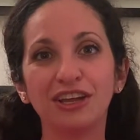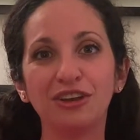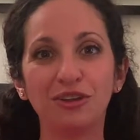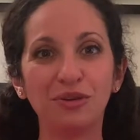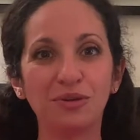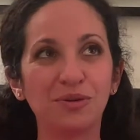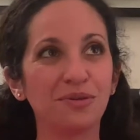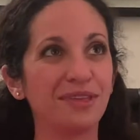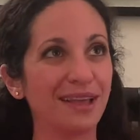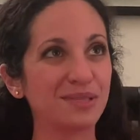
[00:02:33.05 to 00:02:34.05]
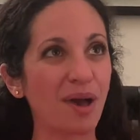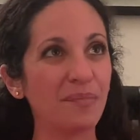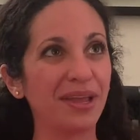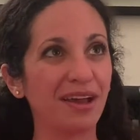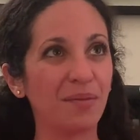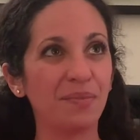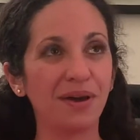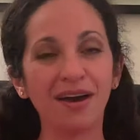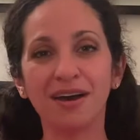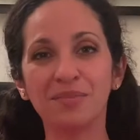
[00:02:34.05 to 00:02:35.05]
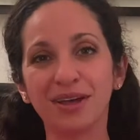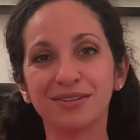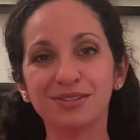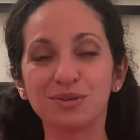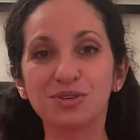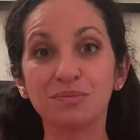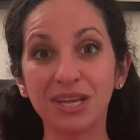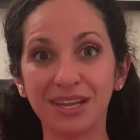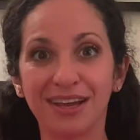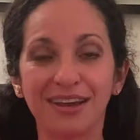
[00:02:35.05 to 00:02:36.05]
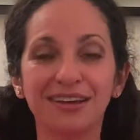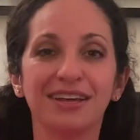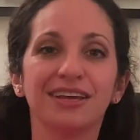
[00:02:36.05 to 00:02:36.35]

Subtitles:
new things popping up on social media.